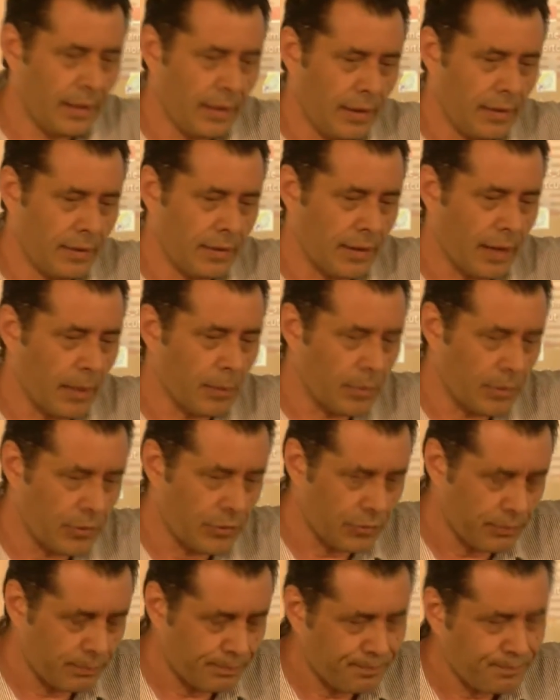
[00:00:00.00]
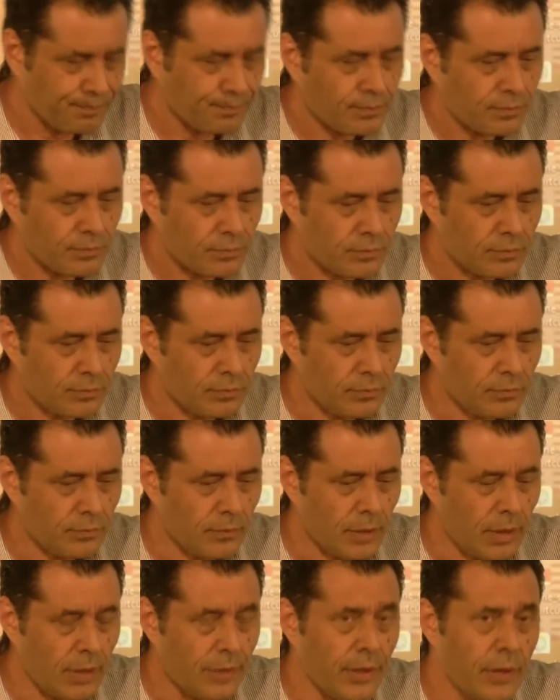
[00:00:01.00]
in the numbers.
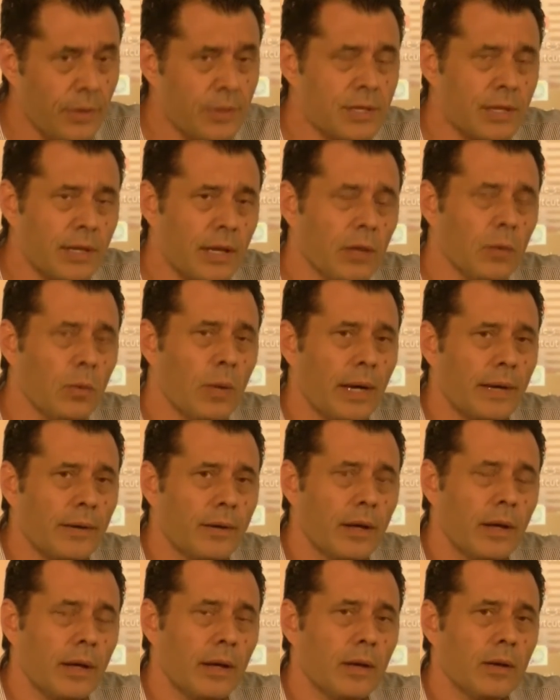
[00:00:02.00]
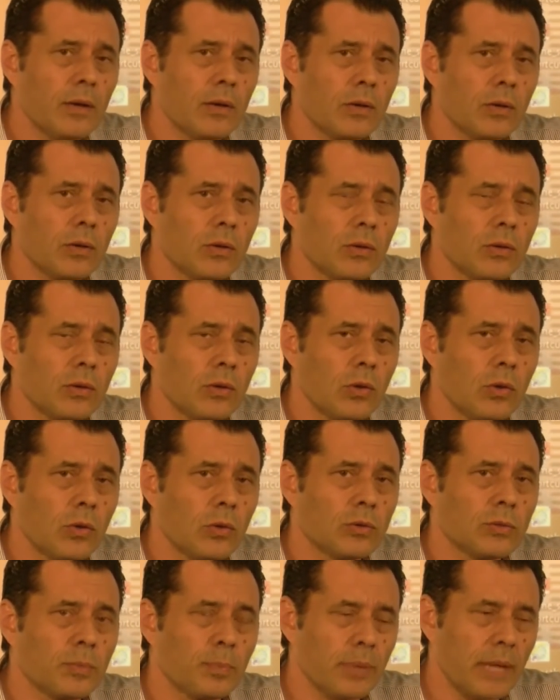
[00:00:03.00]
There is another one
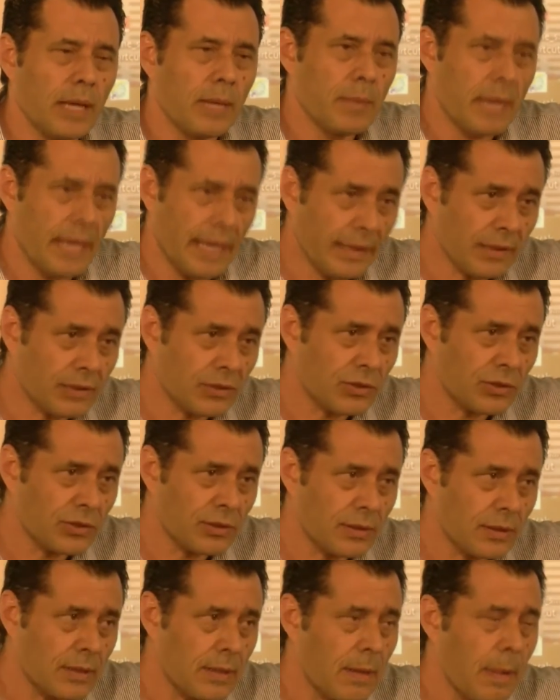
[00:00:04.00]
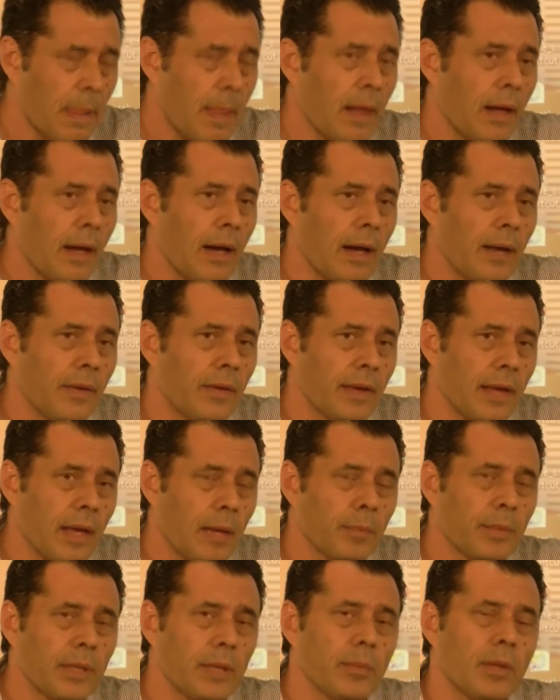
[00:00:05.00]
called Plum X. The
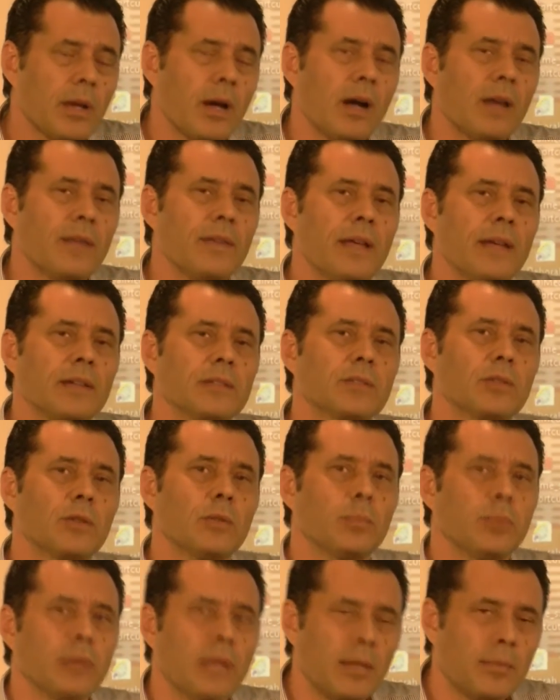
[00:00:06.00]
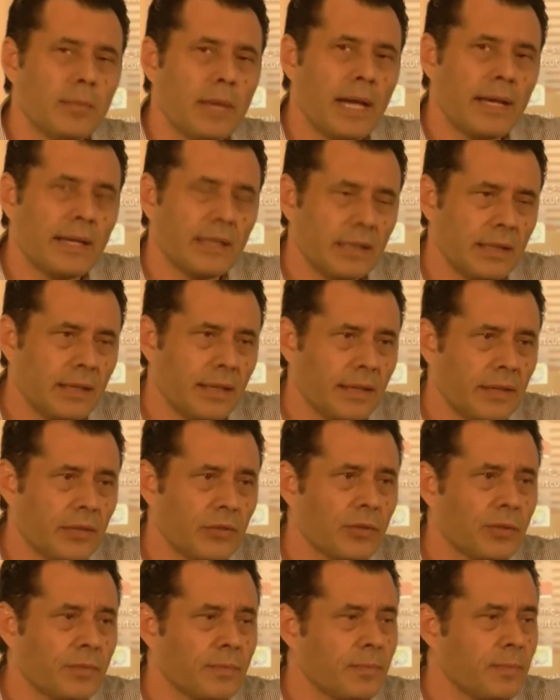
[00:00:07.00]
company behind that is called Plum
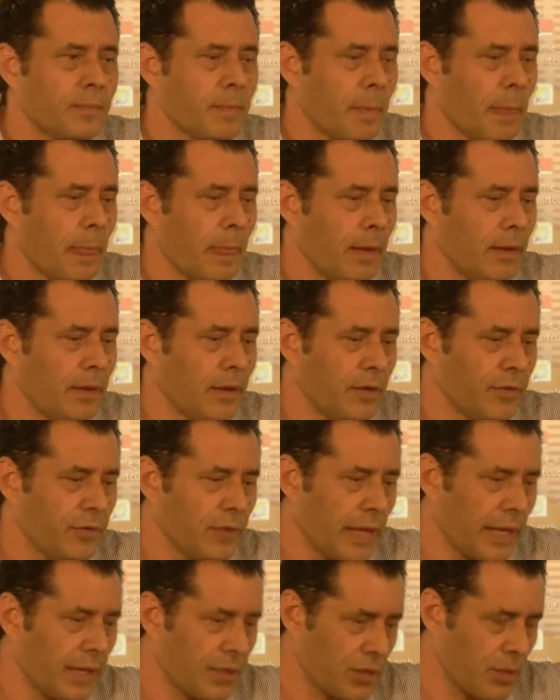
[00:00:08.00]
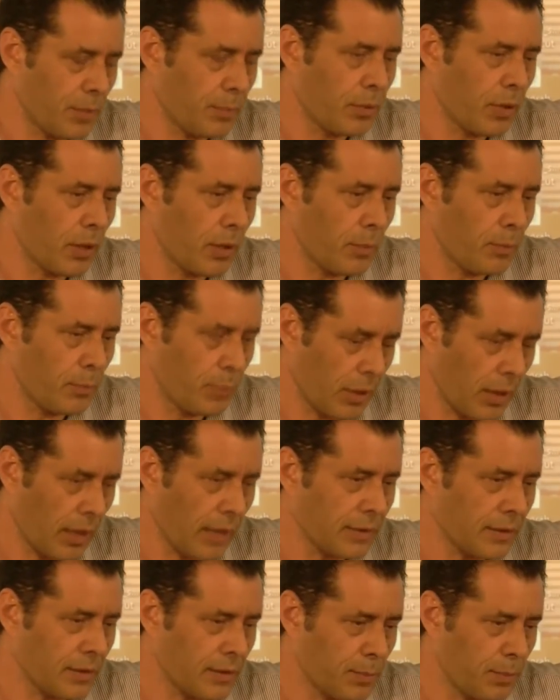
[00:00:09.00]
Analytics. Their flagship
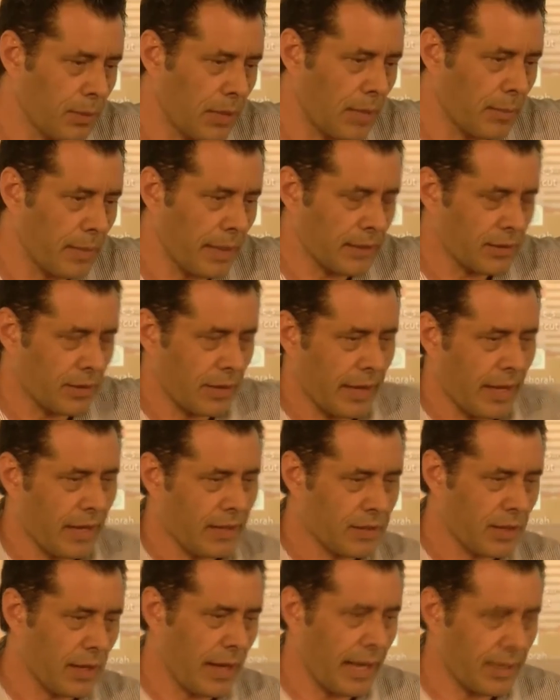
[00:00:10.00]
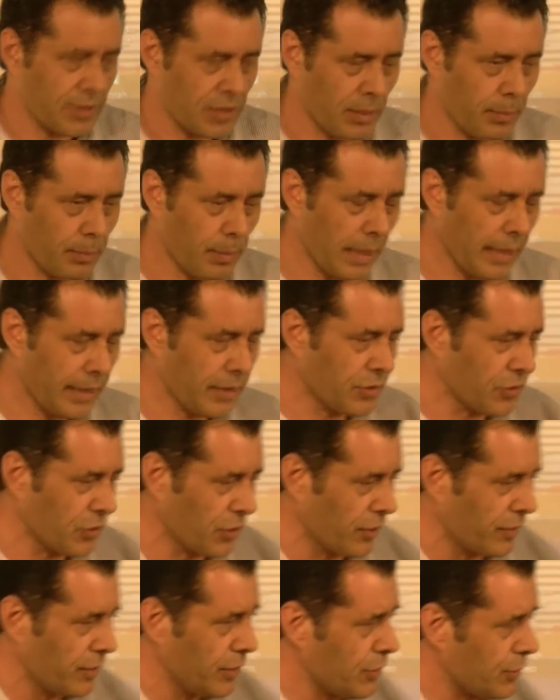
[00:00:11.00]
product is Plum X. Now that is actually a paid
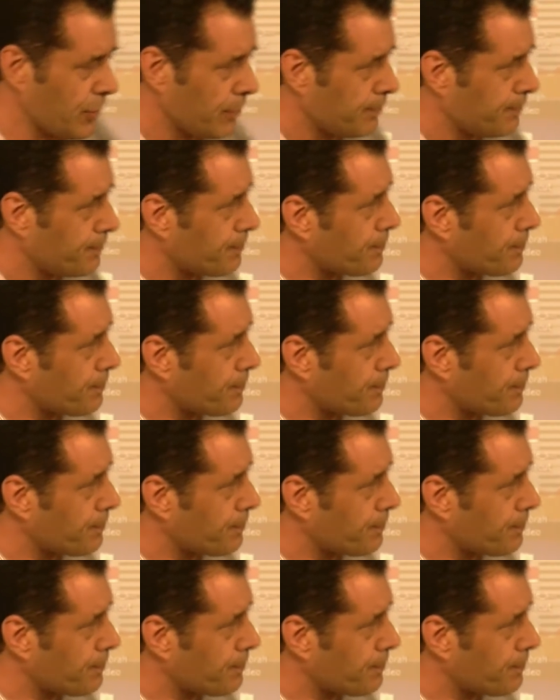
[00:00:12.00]
service,